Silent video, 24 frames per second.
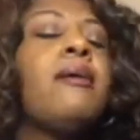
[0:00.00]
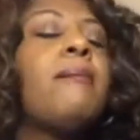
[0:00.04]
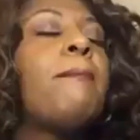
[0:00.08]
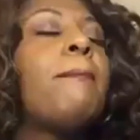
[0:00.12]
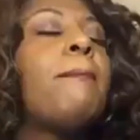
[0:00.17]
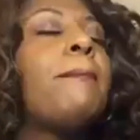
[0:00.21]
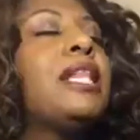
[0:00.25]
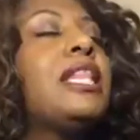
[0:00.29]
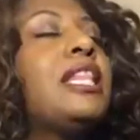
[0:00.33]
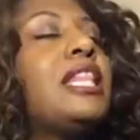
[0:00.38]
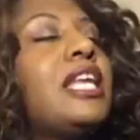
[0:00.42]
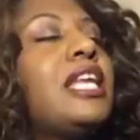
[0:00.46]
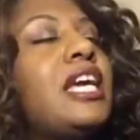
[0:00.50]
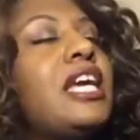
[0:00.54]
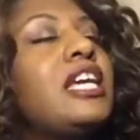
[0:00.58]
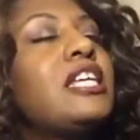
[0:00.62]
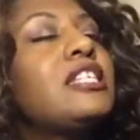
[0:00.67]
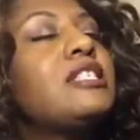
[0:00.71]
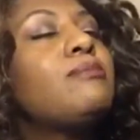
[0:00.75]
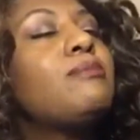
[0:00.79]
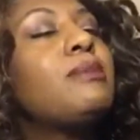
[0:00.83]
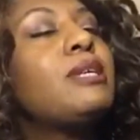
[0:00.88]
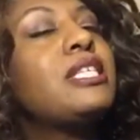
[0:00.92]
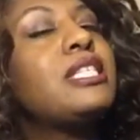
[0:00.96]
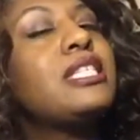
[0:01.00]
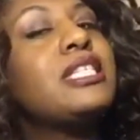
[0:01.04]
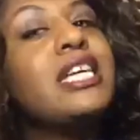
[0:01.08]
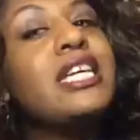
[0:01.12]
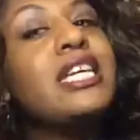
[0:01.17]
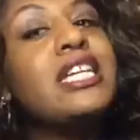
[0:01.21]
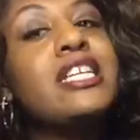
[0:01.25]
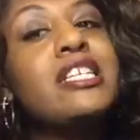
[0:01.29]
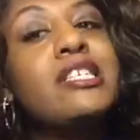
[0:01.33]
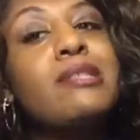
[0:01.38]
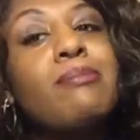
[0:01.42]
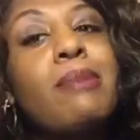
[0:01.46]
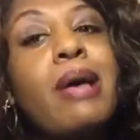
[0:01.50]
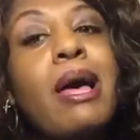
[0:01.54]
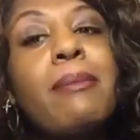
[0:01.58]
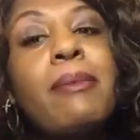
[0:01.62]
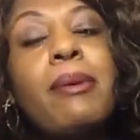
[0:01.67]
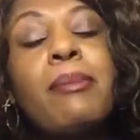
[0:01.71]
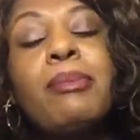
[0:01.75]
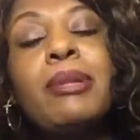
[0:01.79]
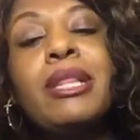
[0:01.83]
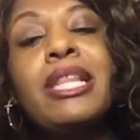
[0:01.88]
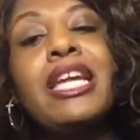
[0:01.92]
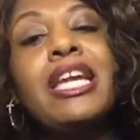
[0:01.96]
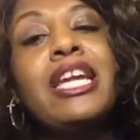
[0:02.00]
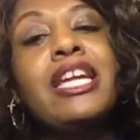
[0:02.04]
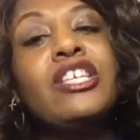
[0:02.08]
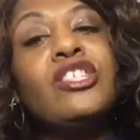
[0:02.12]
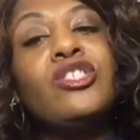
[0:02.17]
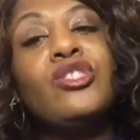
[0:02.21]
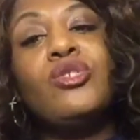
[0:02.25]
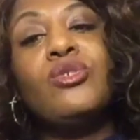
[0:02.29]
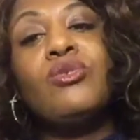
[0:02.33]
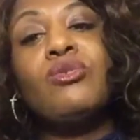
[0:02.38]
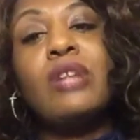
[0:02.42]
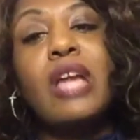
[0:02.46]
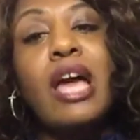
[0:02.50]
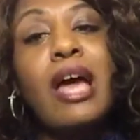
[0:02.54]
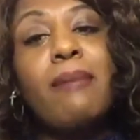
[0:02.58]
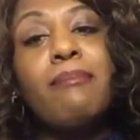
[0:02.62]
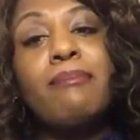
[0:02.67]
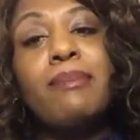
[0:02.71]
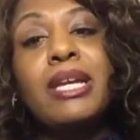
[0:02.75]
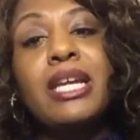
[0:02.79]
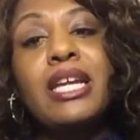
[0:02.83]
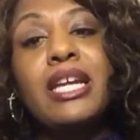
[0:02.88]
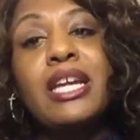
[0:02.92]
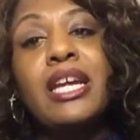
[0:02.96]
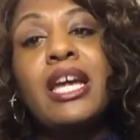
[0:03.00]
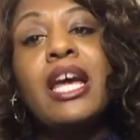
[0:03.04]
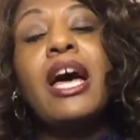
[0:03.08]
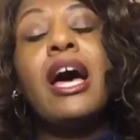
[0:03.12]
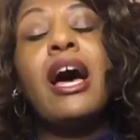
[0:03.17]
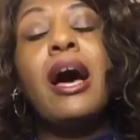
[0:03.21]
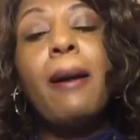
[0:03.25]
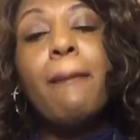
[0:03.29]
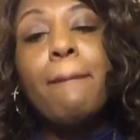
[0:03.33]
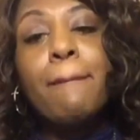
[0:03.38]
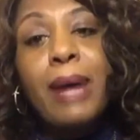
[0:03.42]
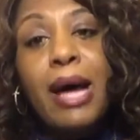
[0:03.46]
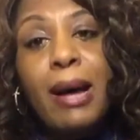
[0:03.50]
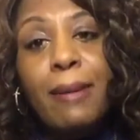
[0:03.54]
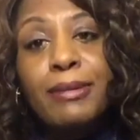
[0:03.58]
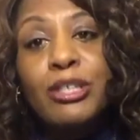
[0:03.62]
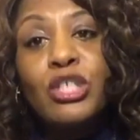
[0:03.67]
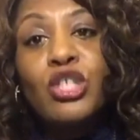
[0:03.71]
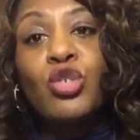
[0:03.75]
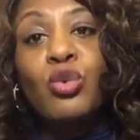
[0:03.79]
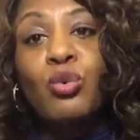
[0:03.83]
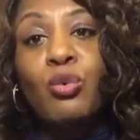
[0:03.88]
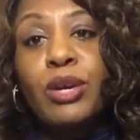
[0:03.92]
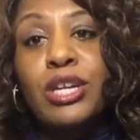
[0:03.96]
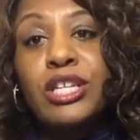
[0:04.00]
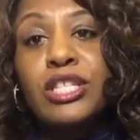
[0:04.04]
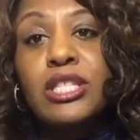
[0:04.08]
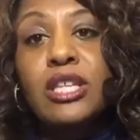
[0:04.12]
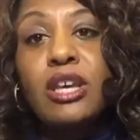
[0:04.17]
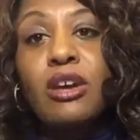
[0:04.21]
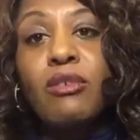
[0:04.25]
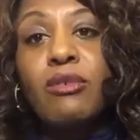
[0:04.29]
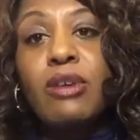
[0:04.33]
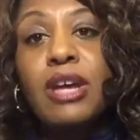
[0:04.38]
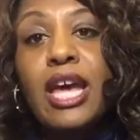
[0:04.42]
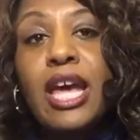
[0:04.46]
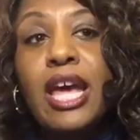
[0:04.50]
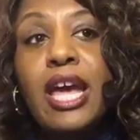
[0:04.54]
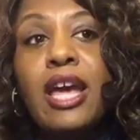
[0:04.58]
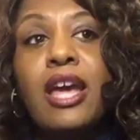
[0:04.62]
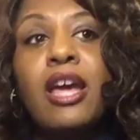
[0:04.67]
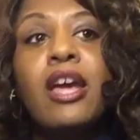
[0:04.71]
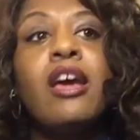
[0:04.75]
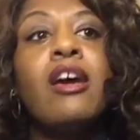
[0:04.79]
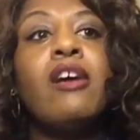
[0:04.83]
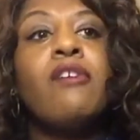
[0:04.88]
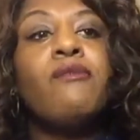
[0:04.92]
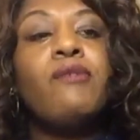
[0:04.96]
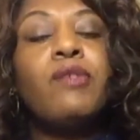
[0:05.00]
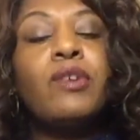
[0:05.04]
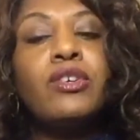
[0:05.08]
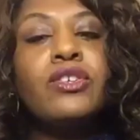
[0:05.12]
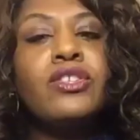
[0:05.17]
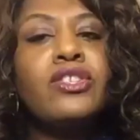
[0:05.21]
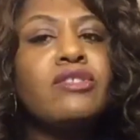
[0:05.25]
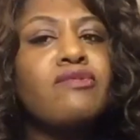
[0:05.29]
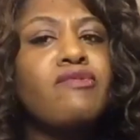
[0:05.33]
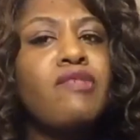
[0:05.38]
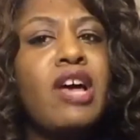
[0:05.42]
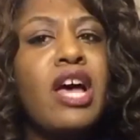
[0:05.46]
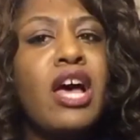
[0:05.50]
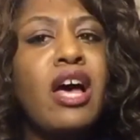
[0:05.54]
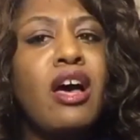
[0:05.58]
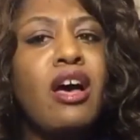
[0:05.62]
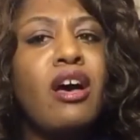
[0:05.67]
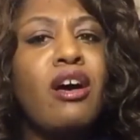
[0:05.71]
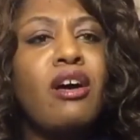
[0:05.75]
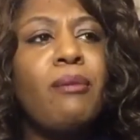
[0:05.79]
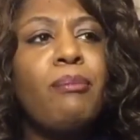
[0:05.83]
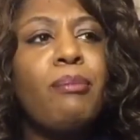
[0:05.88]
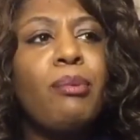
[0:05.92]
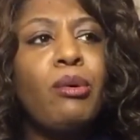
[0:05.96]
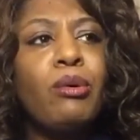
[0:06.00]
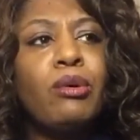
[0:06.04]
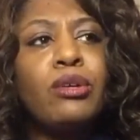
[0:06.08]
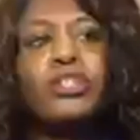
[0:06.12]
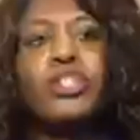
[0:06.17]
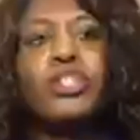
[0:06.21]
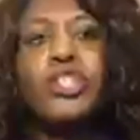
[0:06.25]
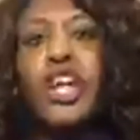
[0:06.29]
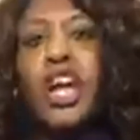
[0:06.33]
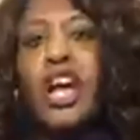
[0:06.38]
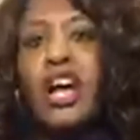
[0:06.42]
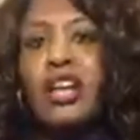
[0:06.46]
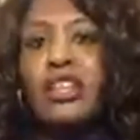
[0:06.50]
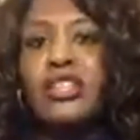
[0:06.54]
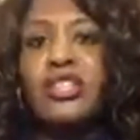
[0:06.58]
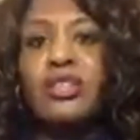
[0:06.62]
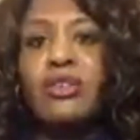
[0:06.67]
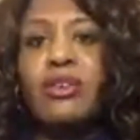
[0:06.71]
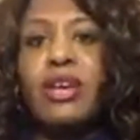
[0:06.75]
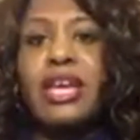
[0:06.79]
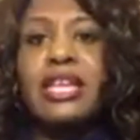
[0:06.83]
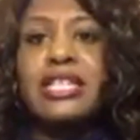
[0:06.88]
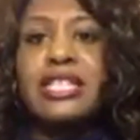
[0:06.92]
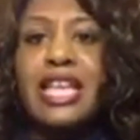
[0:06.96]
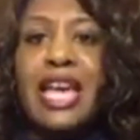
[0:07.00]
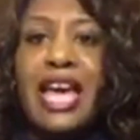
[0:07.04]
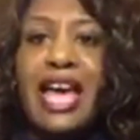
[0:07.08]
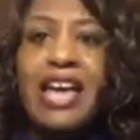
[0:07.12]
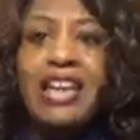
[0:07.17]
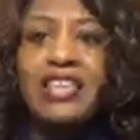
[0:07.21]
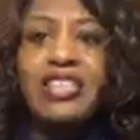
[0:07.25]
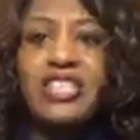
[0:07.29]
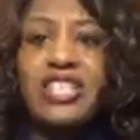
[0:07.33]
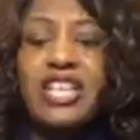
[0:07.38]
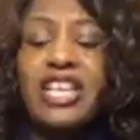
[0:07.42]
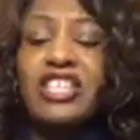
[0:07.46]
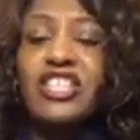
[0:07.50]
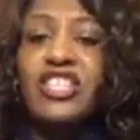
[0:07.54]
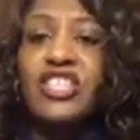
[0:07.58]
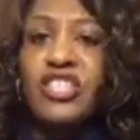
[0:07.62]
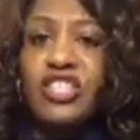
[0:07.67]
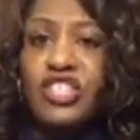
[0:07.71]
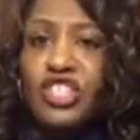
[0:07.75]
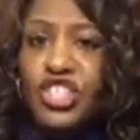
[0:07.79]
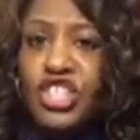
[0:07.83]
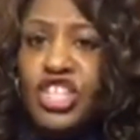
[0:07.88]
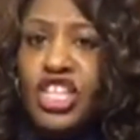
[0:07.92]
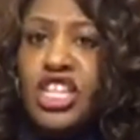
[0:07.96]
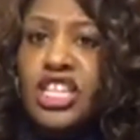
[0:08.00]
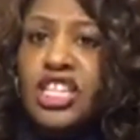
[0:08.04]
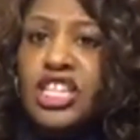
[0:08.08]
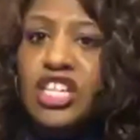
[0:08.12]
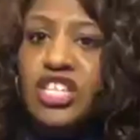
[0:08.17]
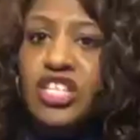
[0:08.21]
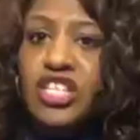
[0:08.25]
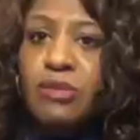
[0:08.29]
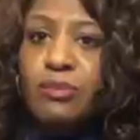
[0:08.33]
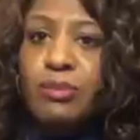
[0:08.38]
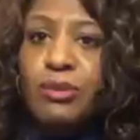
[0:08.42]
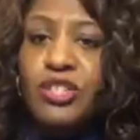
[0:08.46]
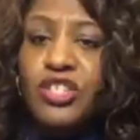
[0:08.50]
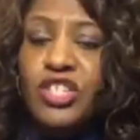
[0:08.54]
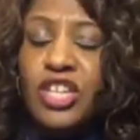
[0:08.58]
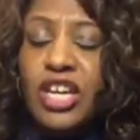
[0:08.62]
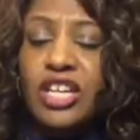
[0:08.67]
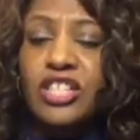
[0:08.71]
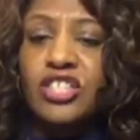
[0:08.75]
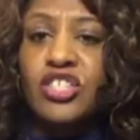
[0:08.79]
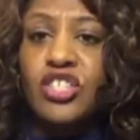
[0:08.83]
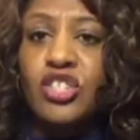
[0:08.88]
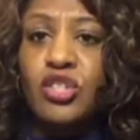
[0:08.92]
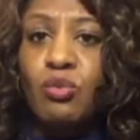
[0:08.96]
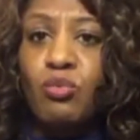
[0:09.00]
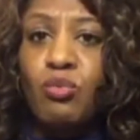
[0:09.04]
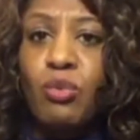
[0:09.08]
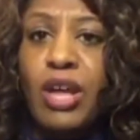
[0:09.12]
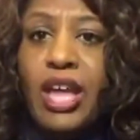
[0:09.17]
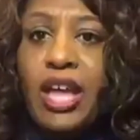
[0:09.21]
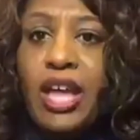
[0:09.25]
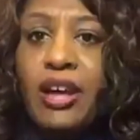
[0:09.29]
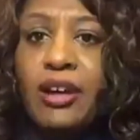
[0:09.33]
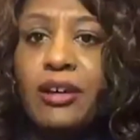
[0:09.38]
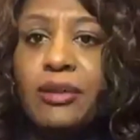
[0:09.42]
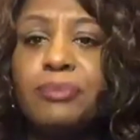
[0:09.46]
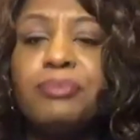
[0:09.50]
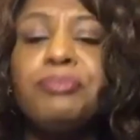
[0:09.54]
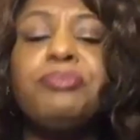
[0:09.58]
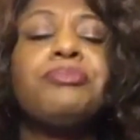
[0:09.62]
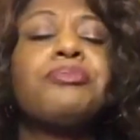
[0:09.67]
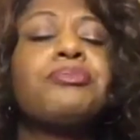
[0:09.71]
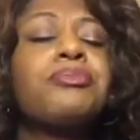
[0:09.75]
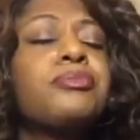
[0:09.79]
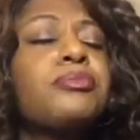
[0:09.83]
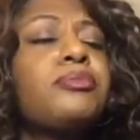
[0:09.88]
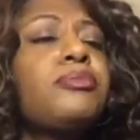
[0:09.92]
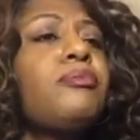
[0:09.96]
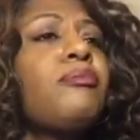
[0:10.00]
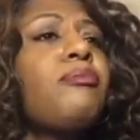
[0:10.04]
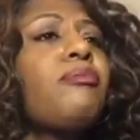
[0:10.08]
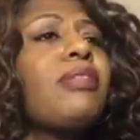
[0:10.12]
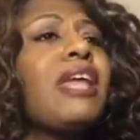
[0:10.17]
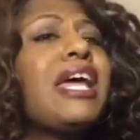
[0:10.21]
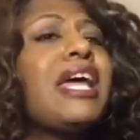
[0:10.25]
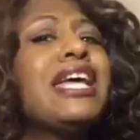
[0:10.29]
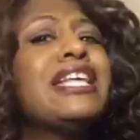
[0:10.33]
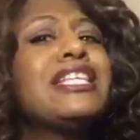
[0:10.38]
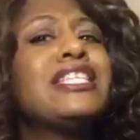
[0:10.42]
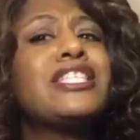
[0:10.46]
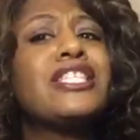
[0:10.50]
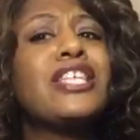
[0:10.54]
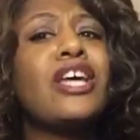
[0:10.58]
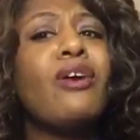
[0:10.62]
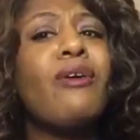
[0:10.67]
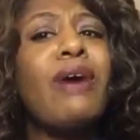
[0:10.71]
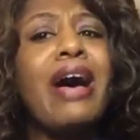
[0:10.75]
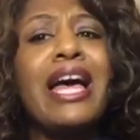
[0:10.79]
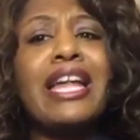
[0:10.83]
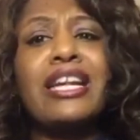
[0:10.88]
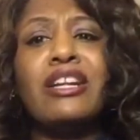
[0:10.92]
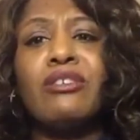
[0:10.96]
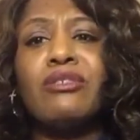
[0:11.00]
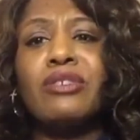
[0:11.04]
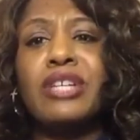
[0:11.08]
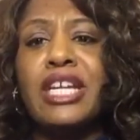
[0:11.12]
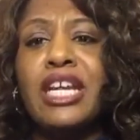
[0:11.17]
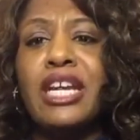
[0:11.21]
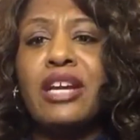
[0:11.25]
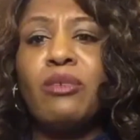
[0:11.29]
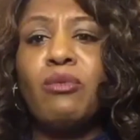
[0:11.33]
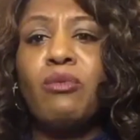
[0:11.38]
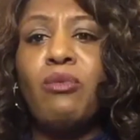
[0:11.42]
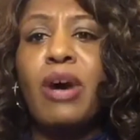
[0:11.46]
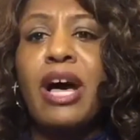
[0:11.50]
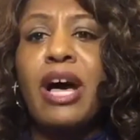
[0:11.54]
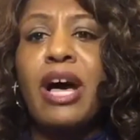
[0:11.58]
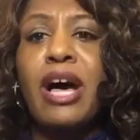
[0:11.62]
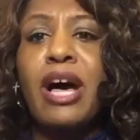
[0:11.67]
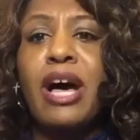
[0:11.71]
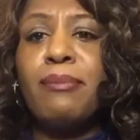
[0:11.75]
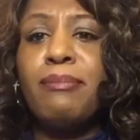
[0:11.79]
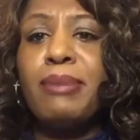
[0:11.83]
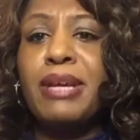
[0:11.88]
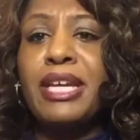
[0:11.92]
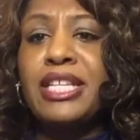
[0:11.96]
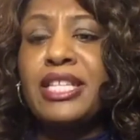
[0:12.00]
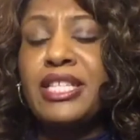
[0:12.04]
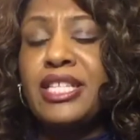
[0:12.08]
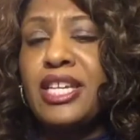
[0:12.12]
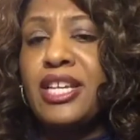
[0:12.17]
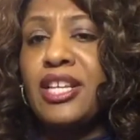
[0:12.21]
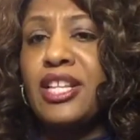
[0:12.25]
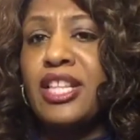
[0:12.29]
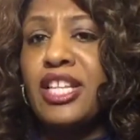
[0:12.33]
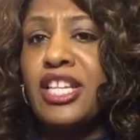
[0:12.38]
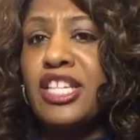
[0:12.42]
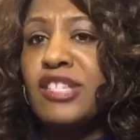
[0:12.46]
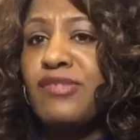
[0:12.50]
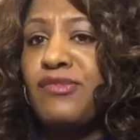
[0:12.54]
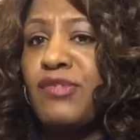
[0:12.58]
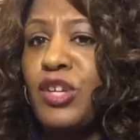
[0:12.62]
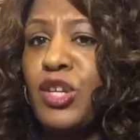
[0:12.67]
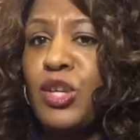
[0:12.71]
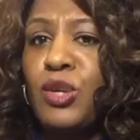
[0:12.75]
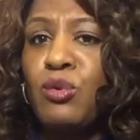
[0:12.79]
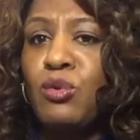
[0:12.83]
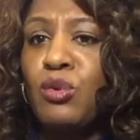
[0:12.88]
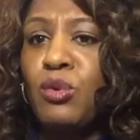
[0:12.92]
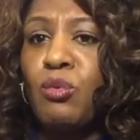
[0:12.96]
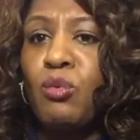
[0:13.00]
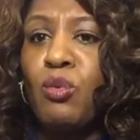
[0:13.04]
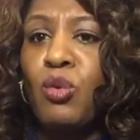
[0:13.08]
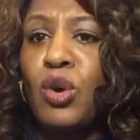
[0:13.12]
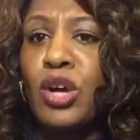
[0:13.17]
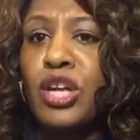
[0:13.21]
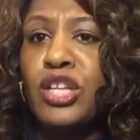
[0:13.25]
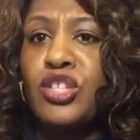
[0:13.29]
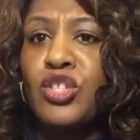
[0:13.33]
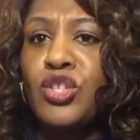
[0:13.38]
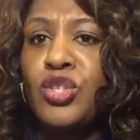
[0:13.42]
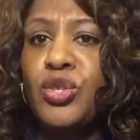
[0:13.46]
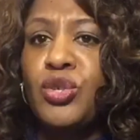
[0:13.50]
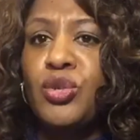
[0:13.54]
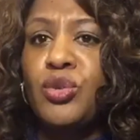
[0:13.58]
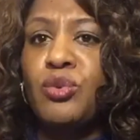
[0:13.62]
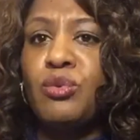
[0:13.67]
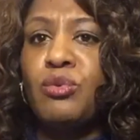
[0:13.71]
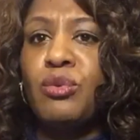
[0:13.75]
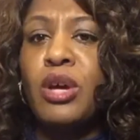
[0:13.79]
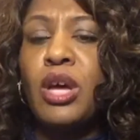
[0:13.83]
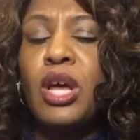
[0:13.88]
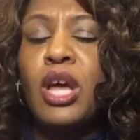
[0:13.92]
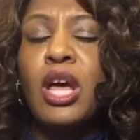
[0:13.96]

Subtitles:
Please, Miss Dennis, Mama, please do not be a Mama Joyce, okay? First of all, Portia also has assets that she needs to protect as well. And so I don't get why the big deal is for you to want to